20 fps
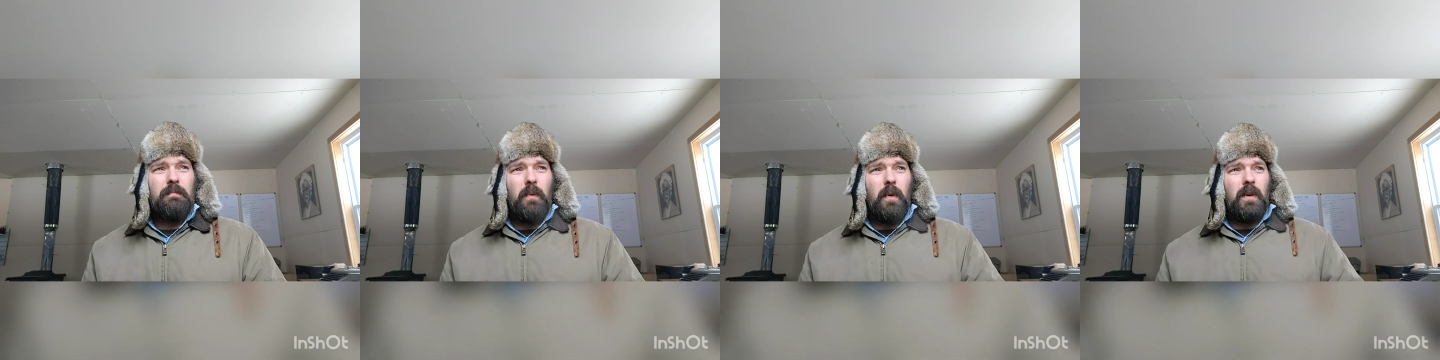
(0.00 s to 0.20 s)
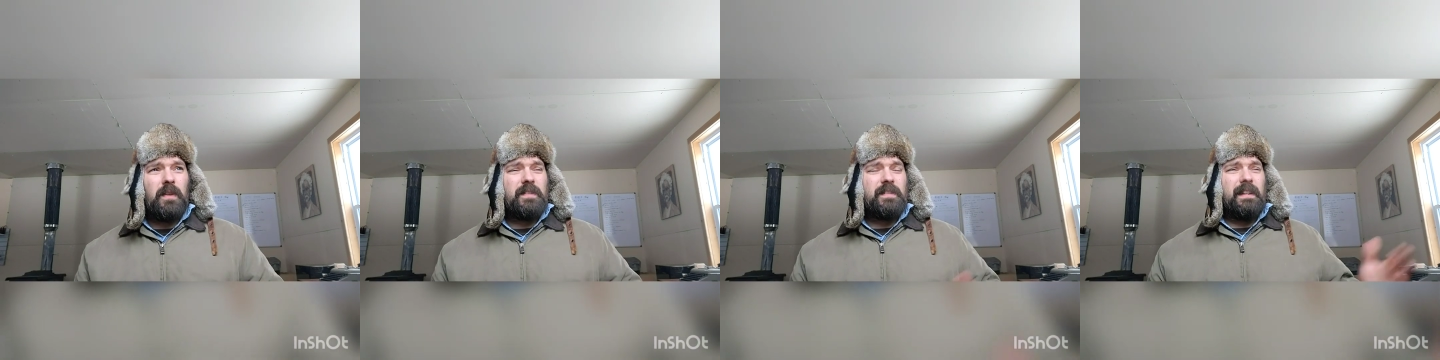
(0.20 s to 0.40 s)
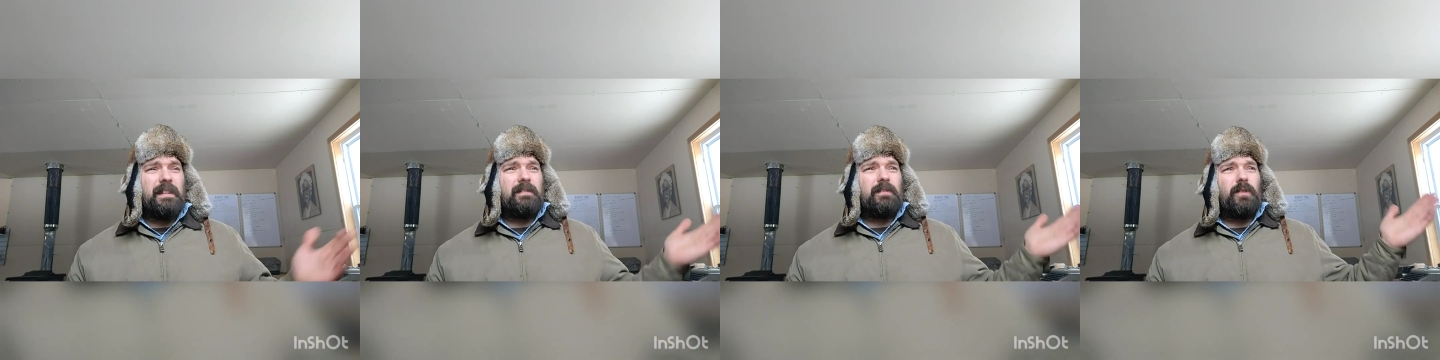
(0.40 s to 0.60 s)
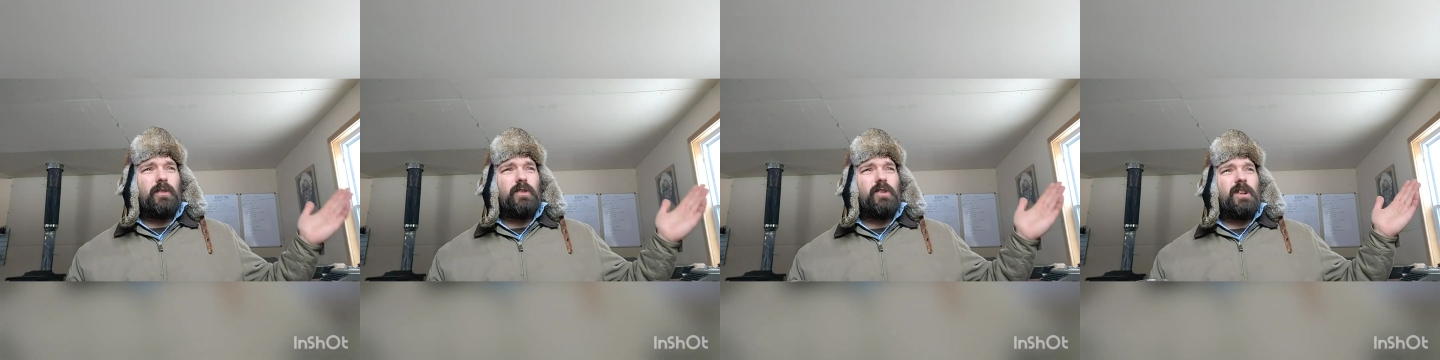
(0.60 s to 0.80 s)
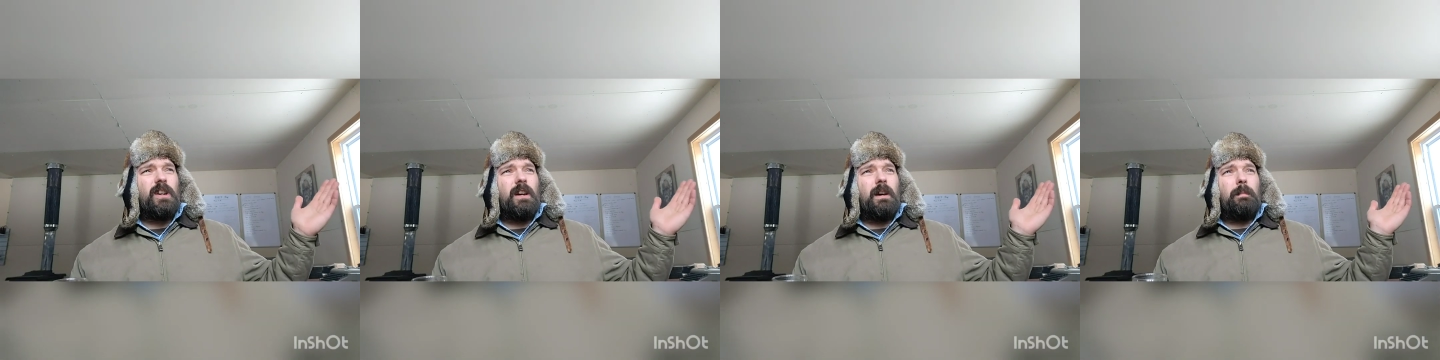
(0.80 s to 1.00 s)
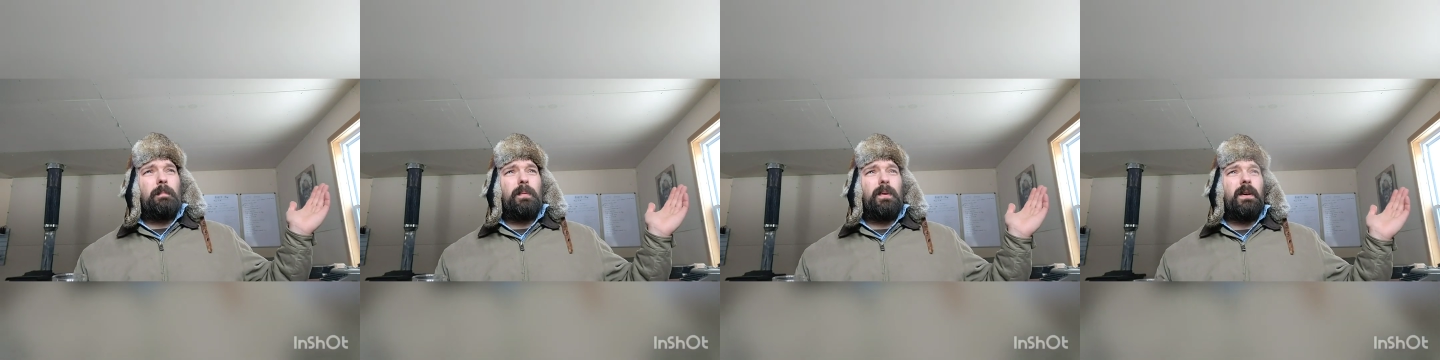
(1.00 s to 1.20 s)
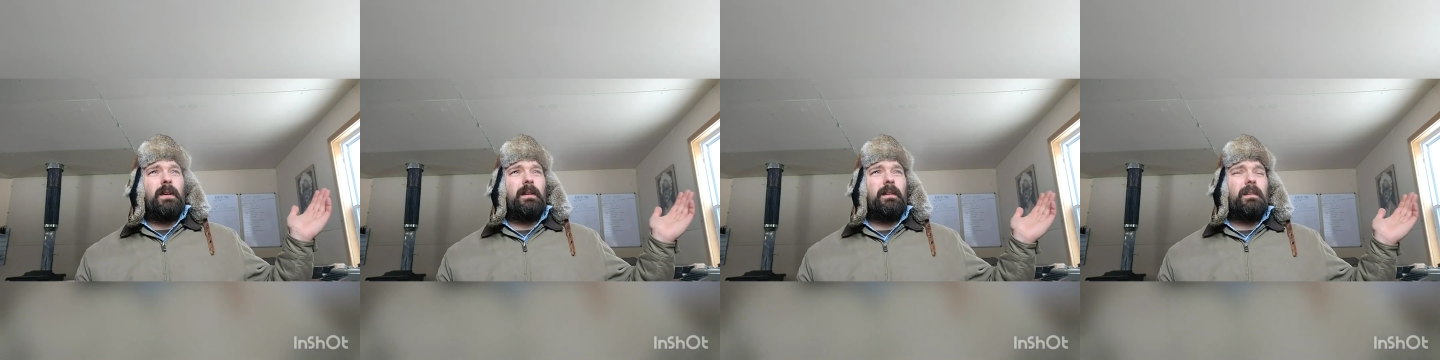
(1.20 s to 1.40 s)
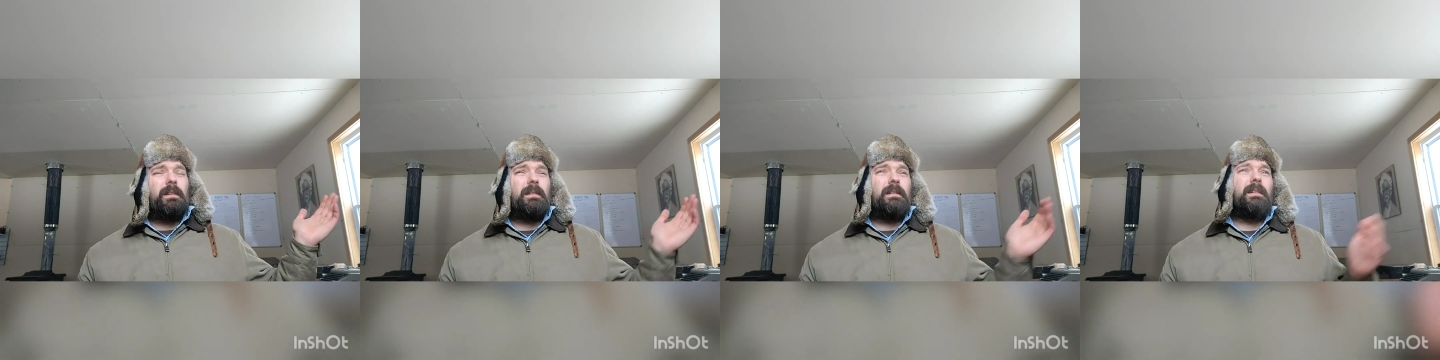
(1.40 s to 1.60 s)
more censorship,
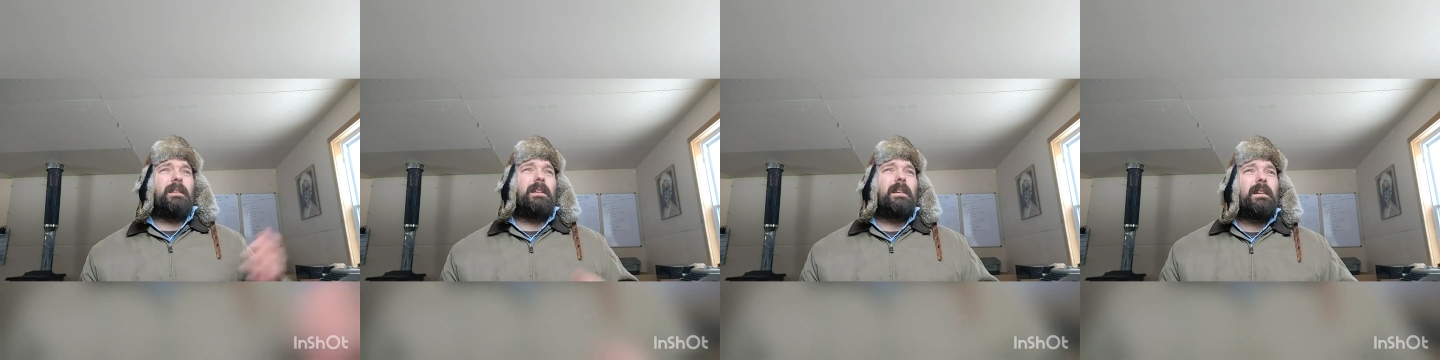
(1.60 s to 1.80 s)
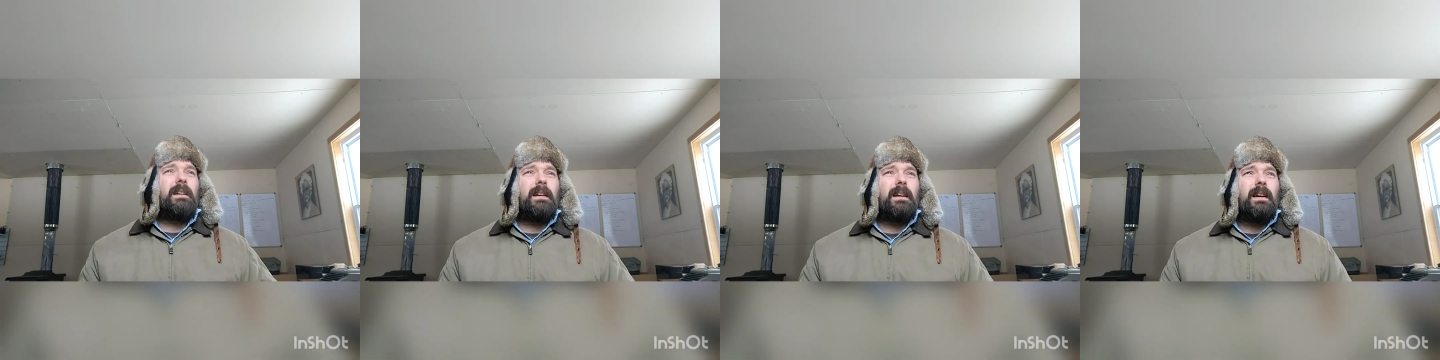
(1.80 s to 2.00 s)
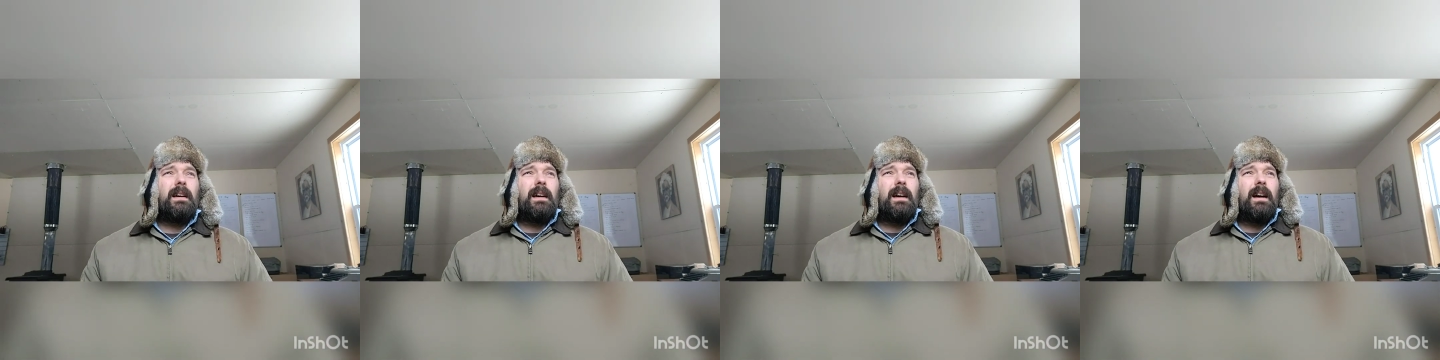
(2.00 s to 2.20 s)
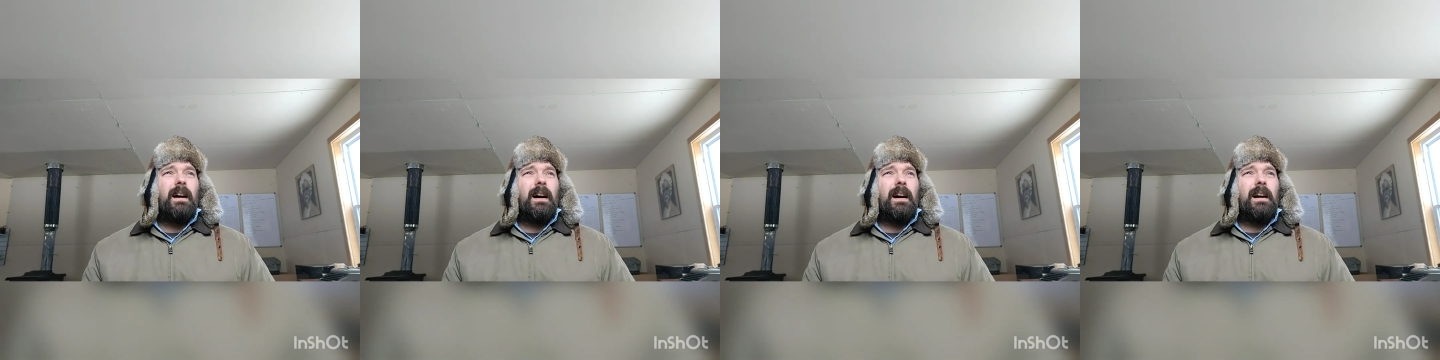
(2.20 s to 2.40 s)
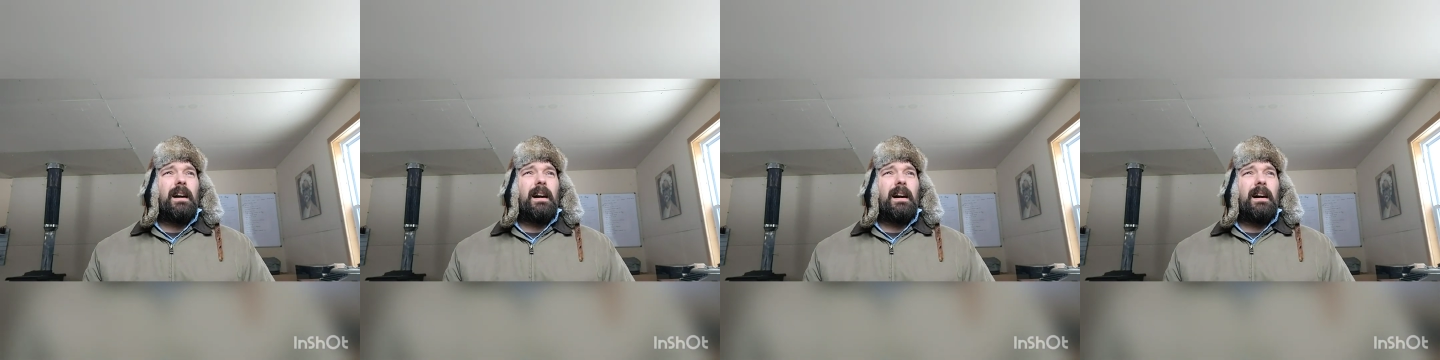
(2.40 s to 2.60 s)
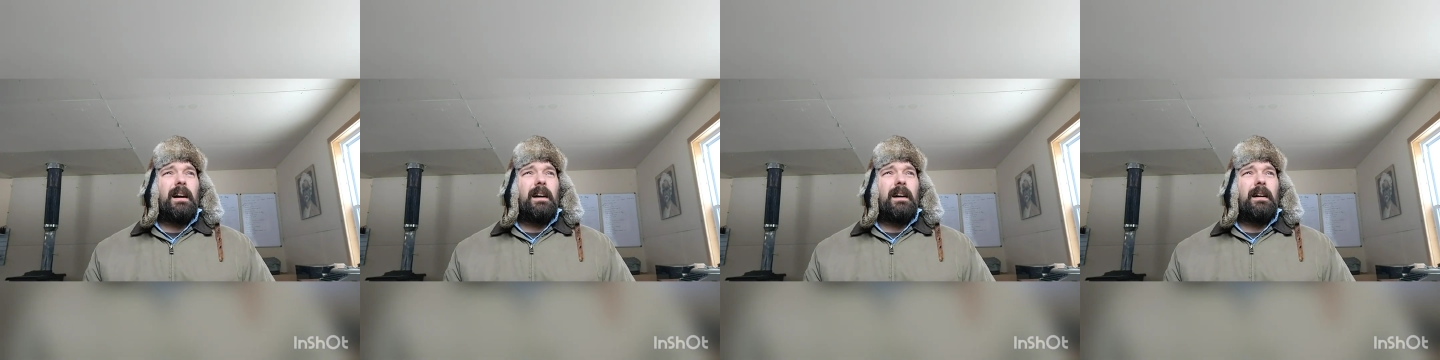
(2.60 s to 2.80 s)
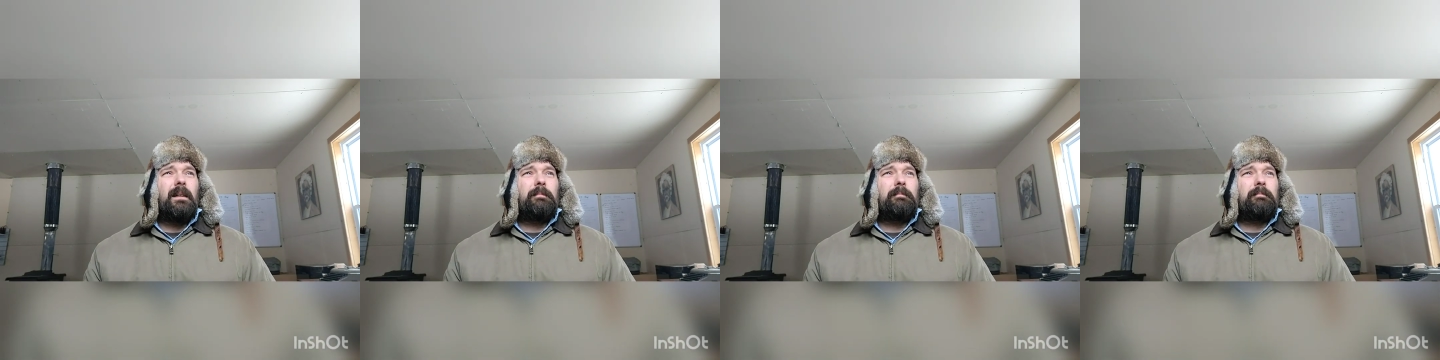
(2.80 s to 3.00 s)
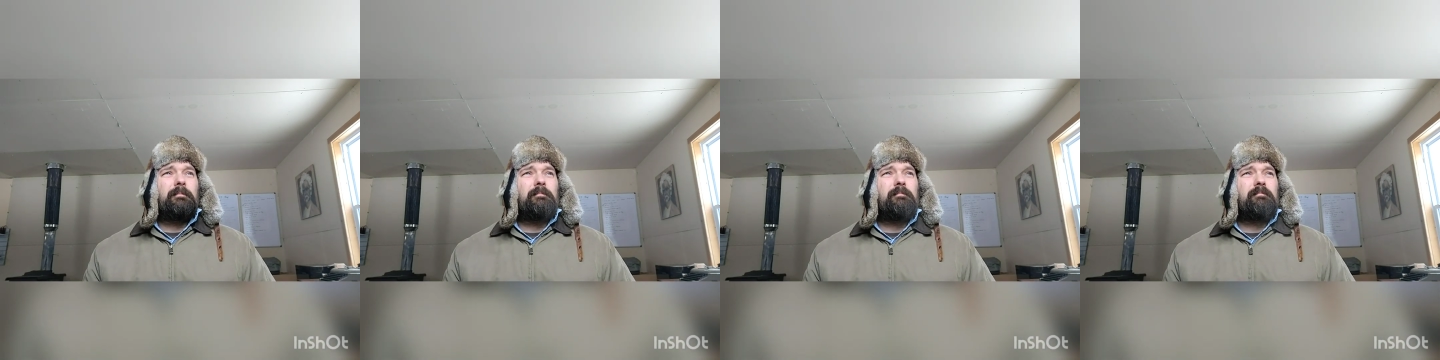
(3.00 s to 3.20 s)

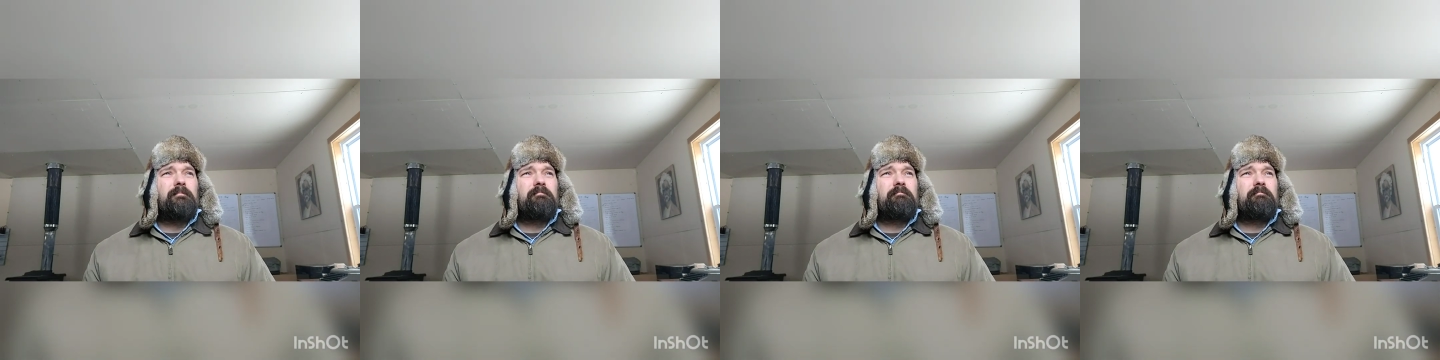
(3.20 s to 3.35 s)
um,